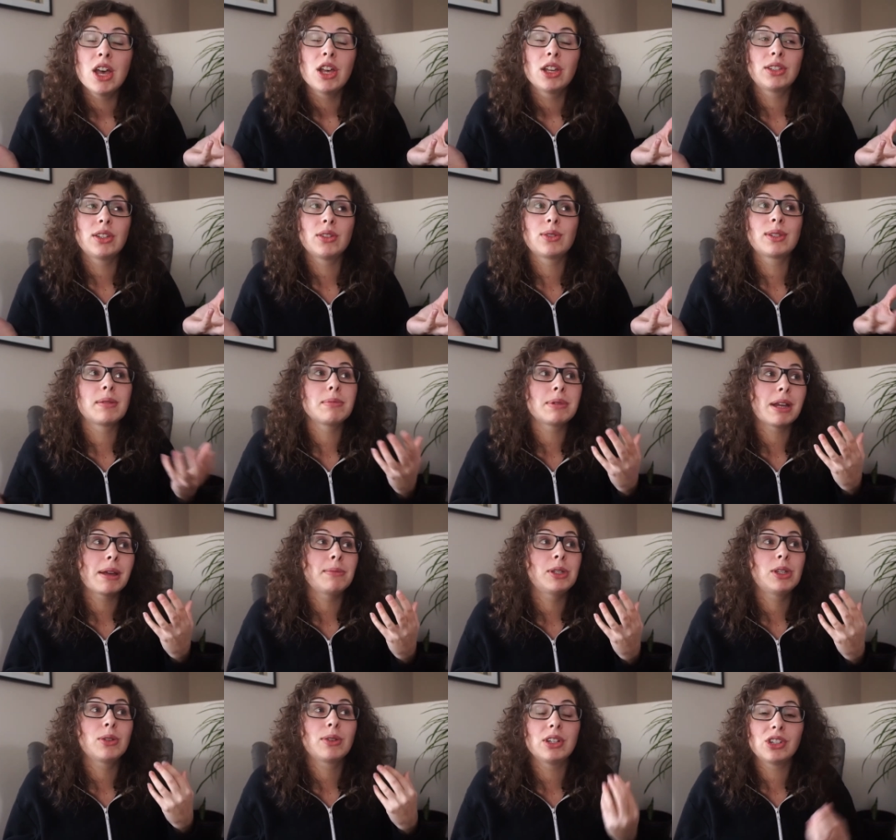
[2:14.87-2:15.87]
So
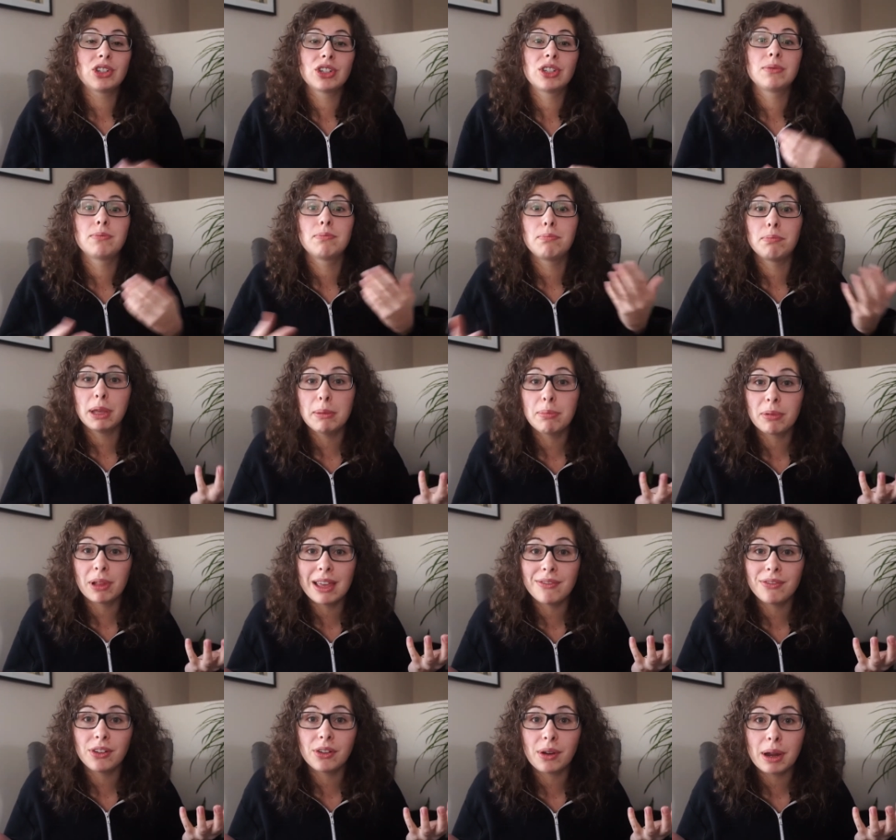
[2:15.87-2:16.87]
sometimes you can just be
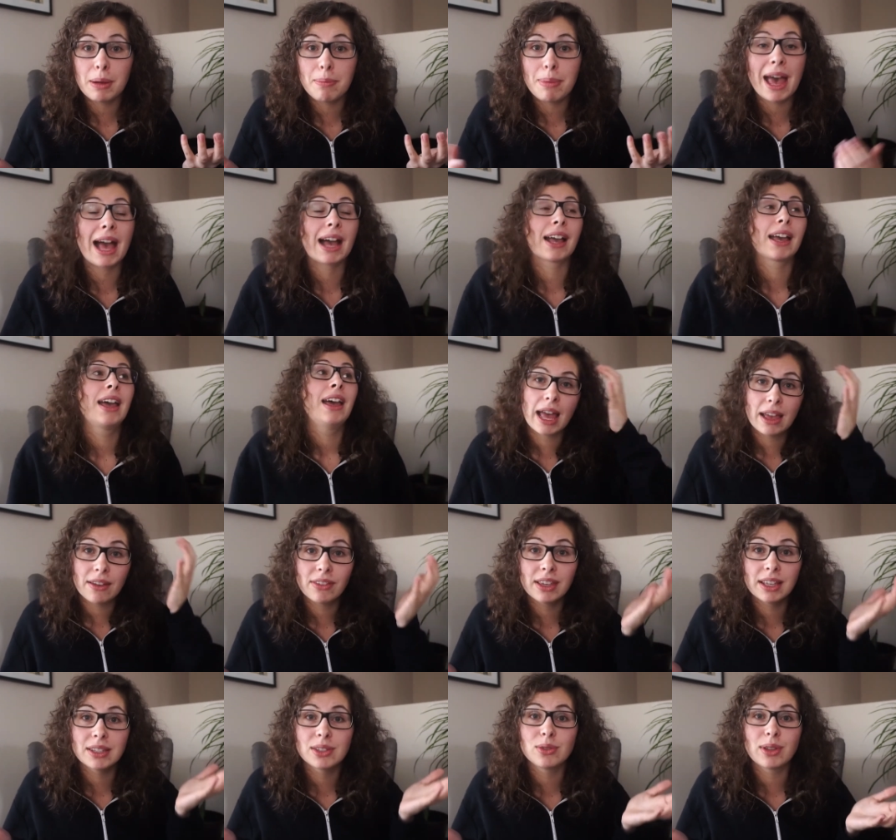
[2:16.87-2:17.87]
playful right back. I
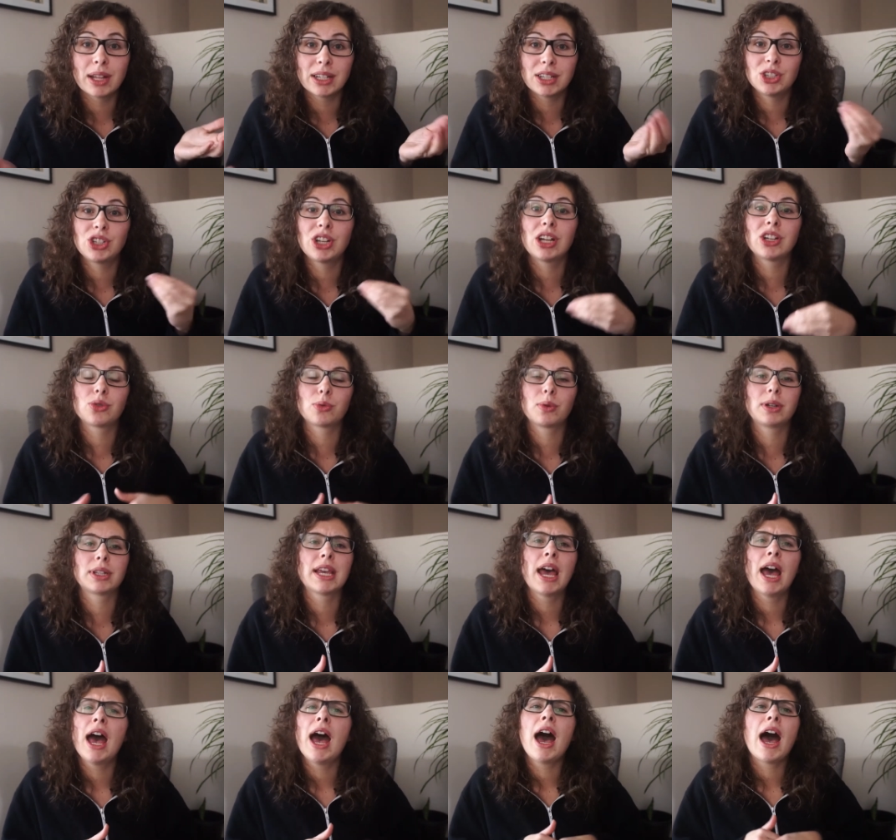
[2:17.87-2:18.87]
have kids who like to change the words.
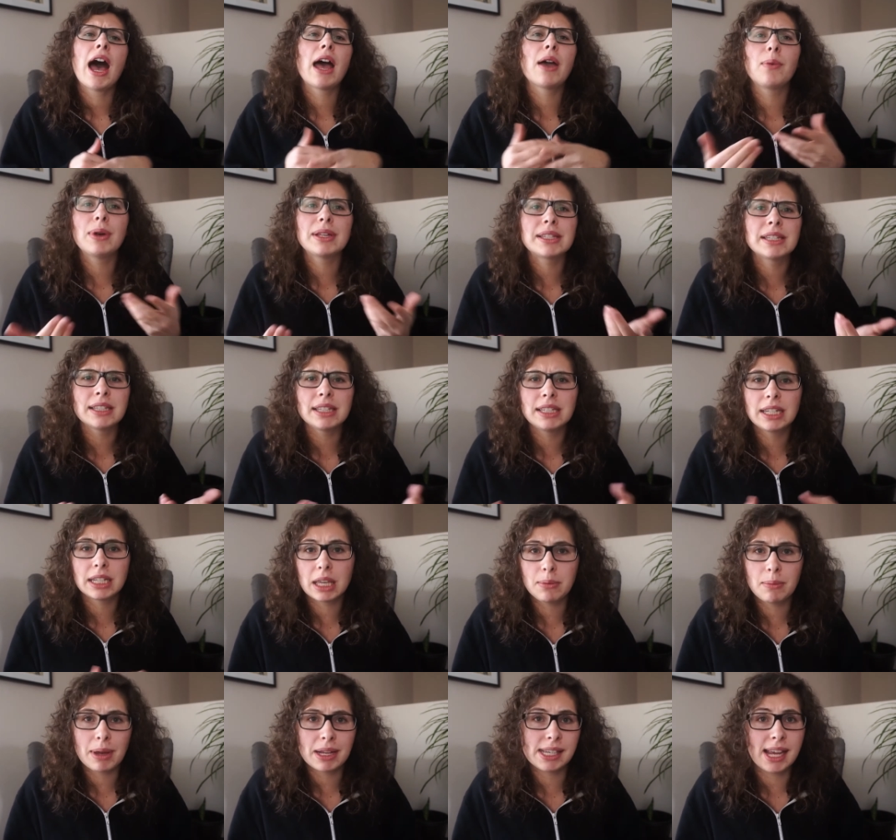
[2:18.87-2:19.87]
I wasn't
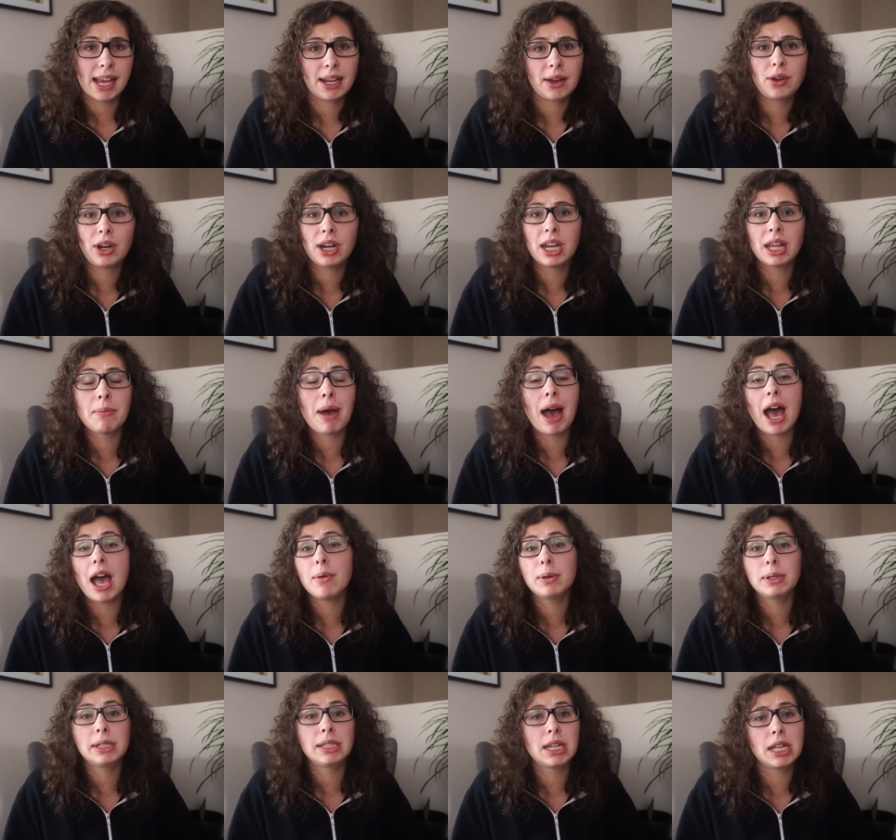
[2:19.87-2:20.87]
sticking my tongue out at him, I
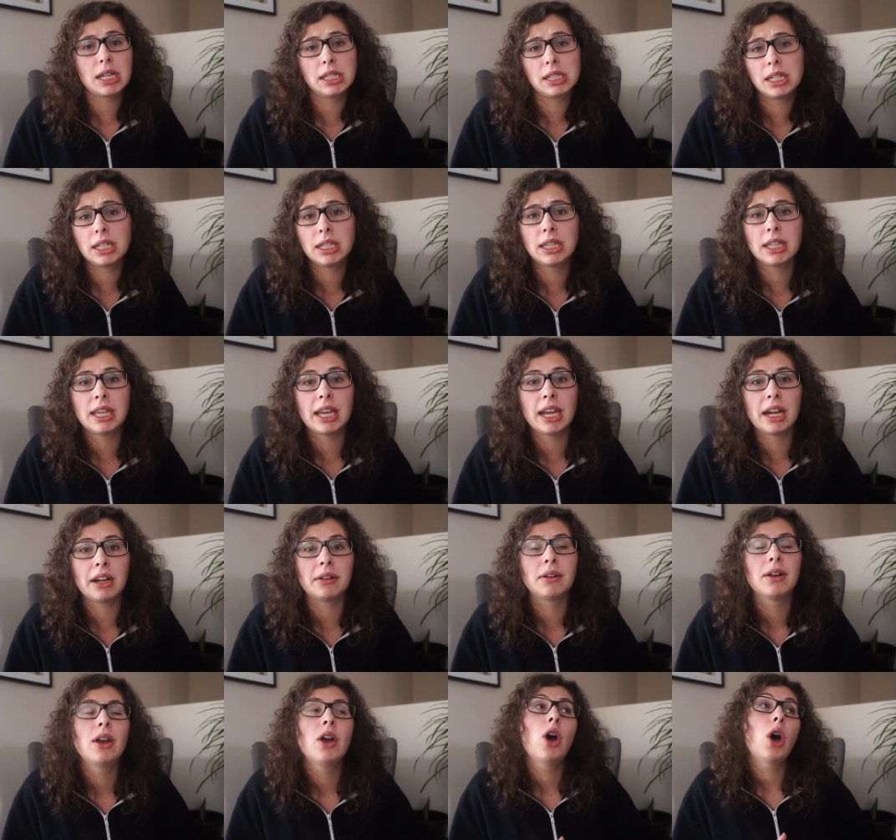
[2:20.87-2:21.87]
was tasting the
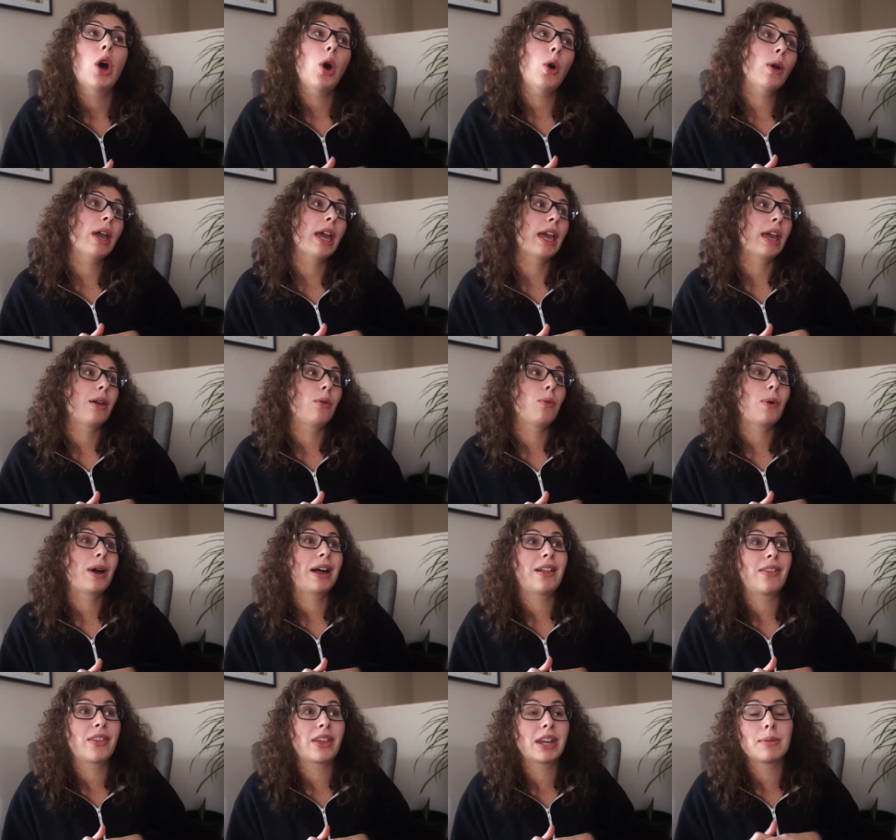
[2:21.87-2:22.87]
air. Okay,
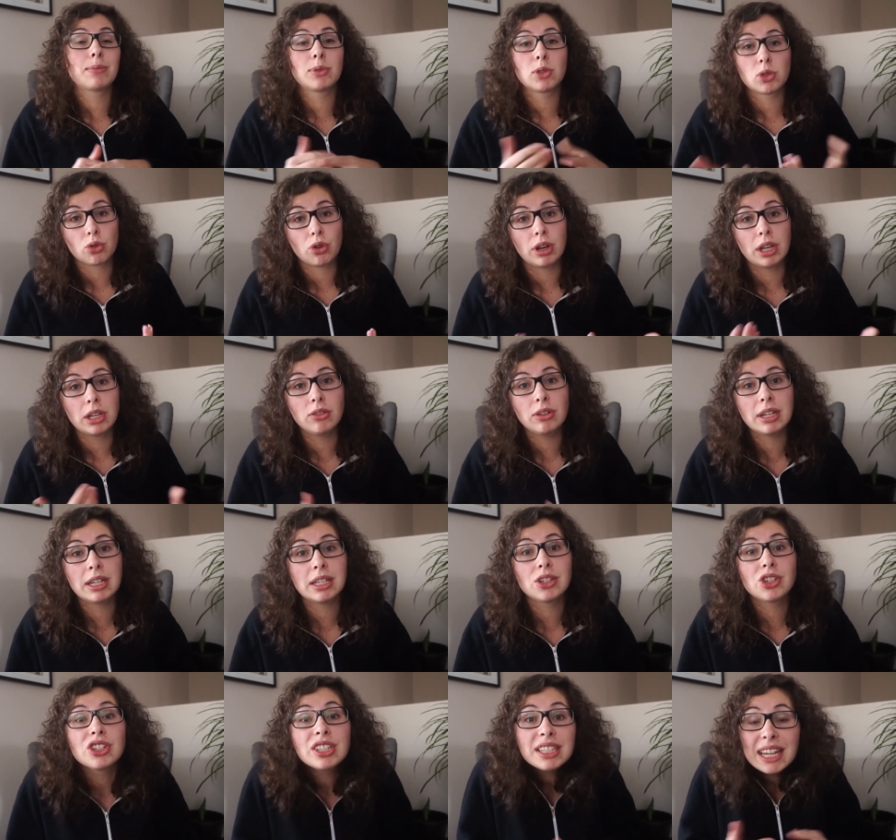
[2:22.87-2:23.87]
well then I'm sorry, you need
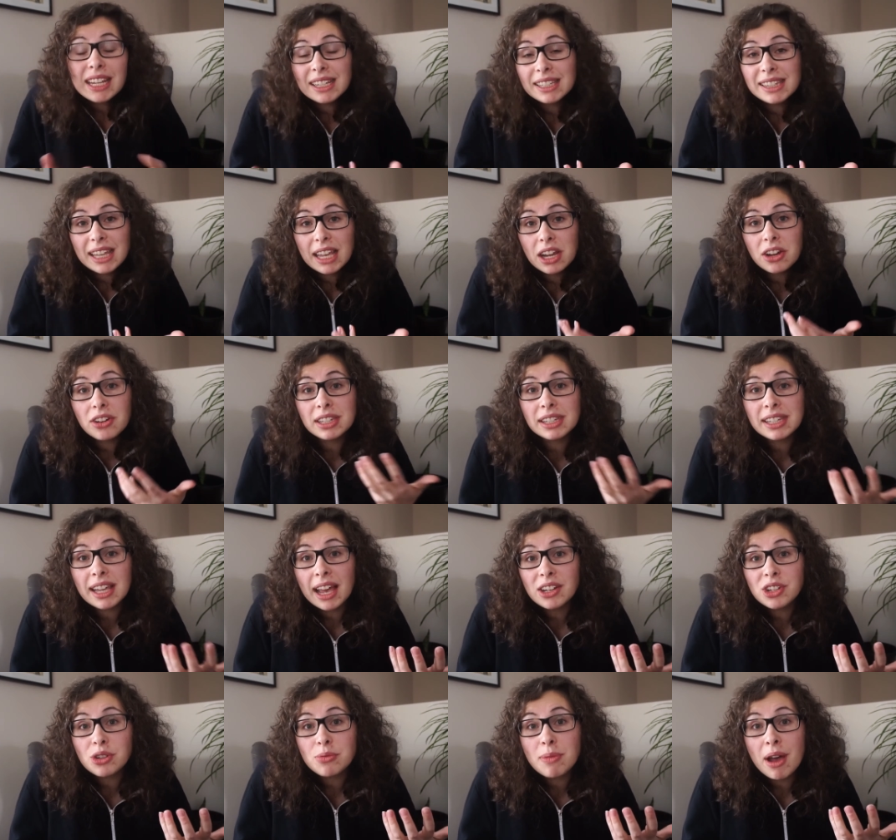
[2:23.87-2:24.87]
to just taste the air
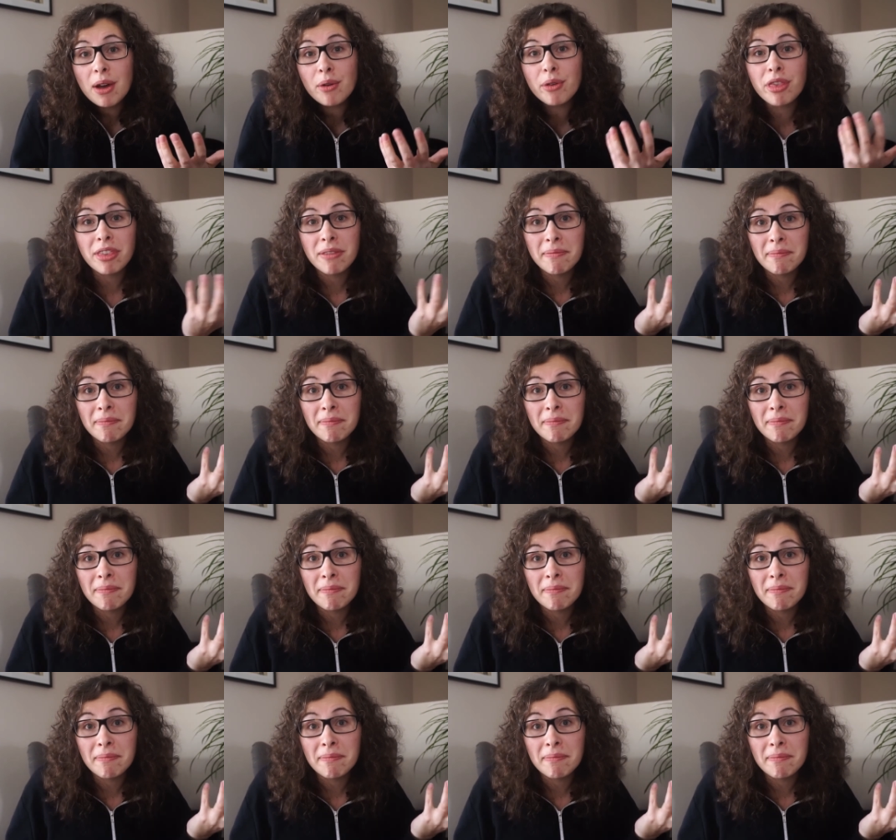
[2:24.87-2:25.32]
inside your mouth.